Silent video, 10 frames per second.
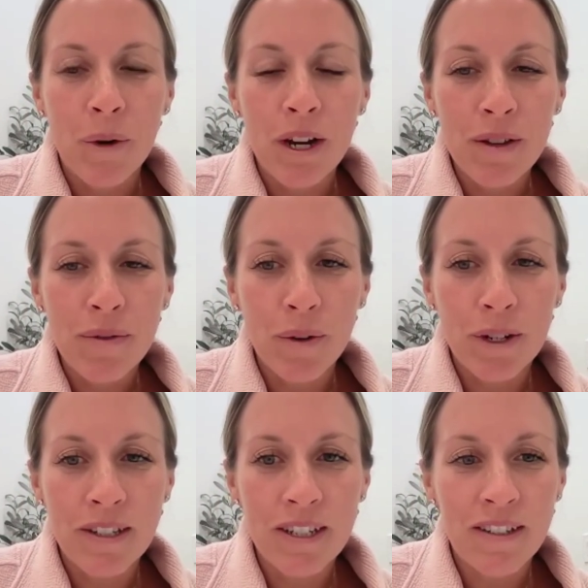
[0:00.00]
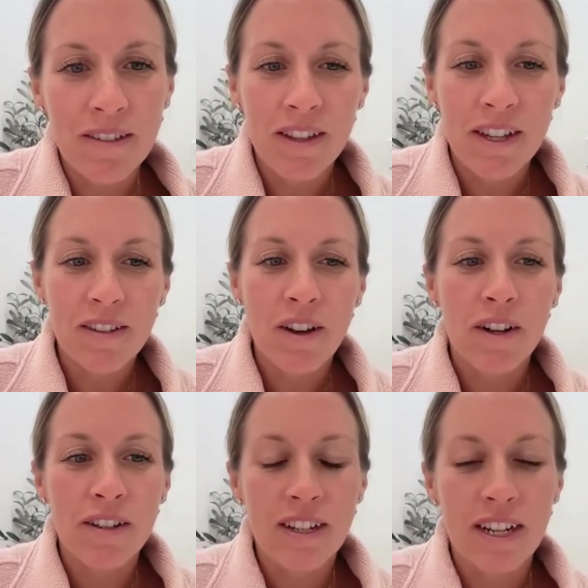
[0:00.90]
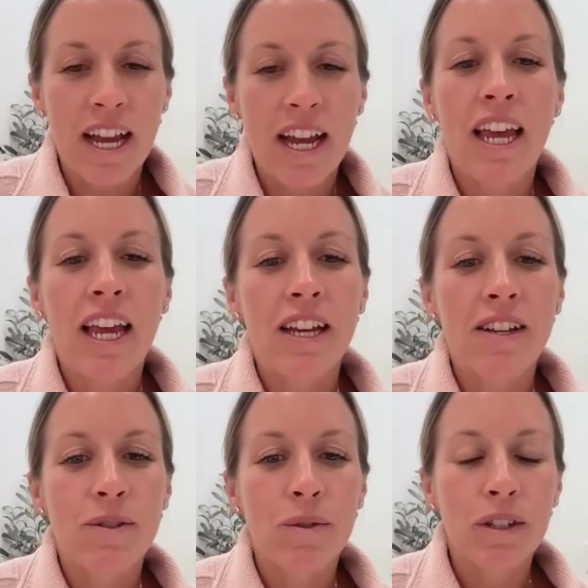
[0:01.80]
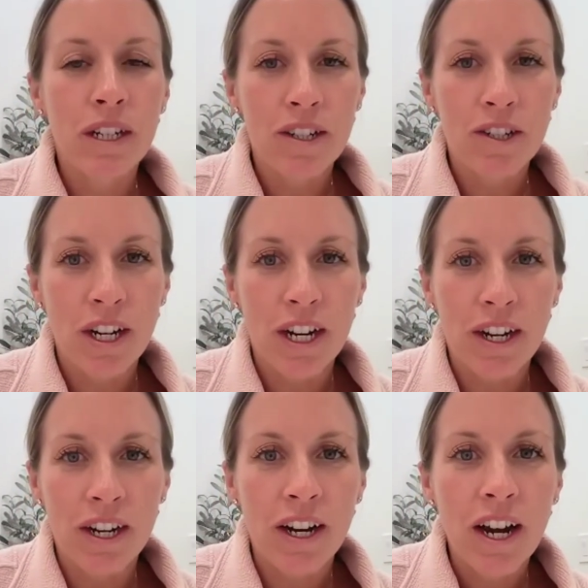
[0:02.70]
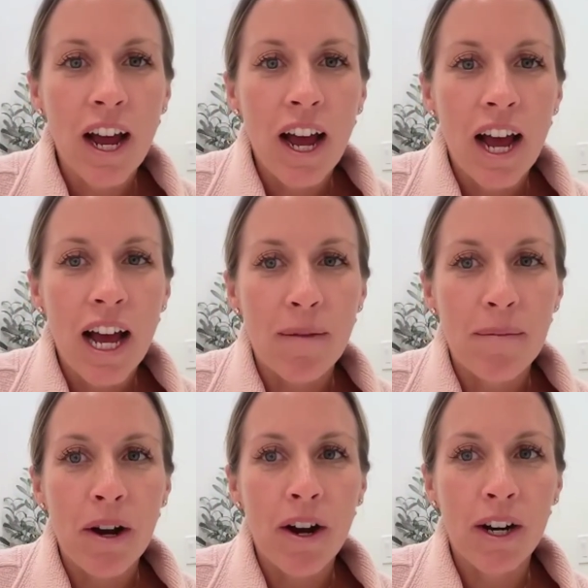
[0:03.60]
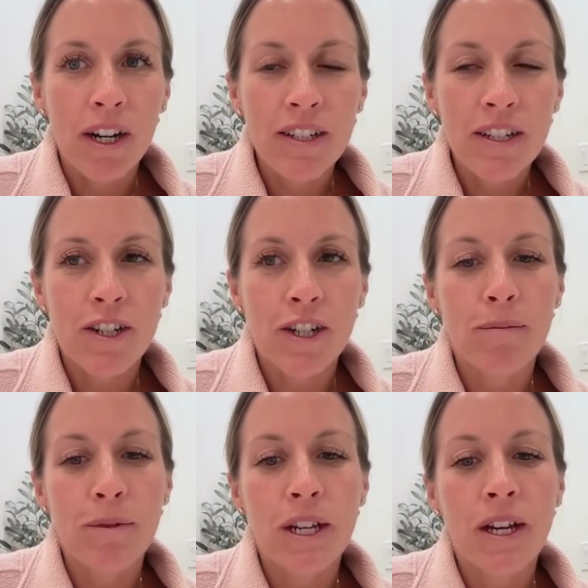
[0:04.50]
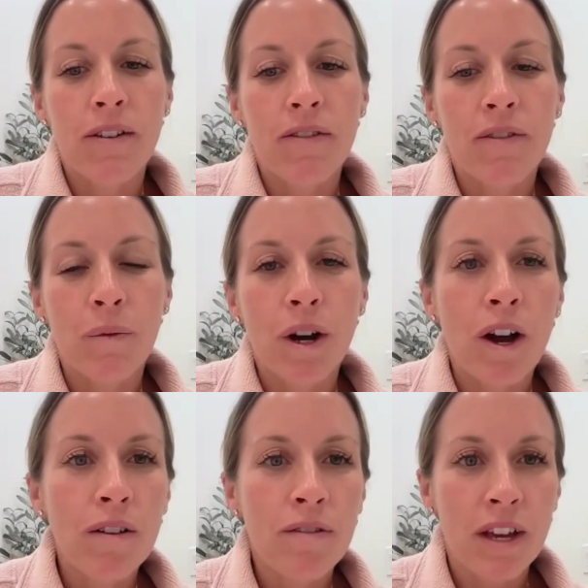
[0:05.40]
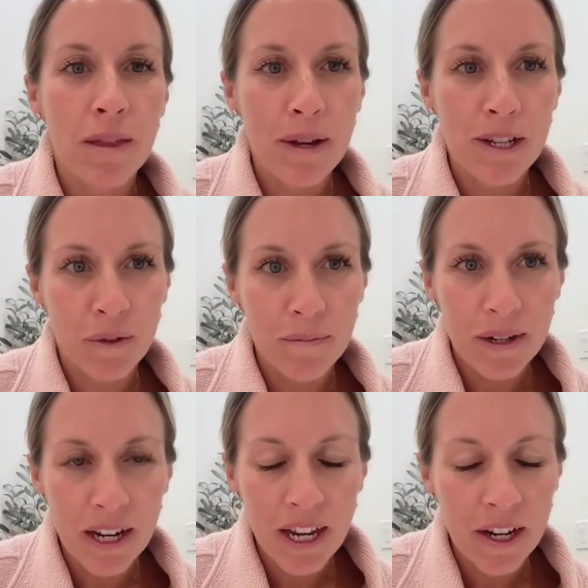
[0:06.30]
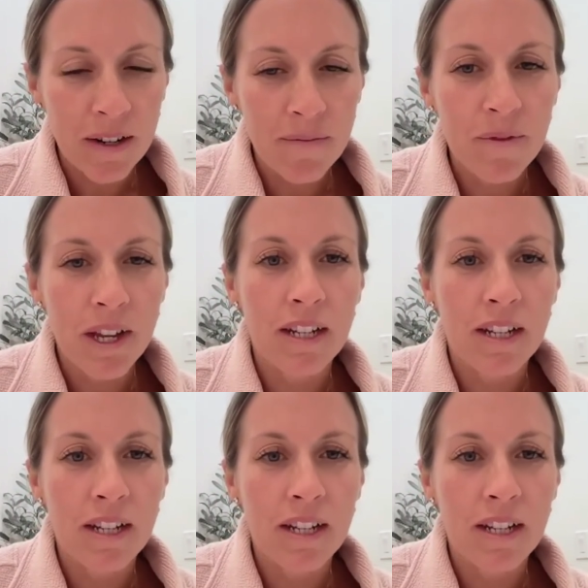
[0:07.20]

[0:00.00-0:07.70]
One of the focuses of this call tonight is really to share our hearts in terms of we're all faith-based women in here.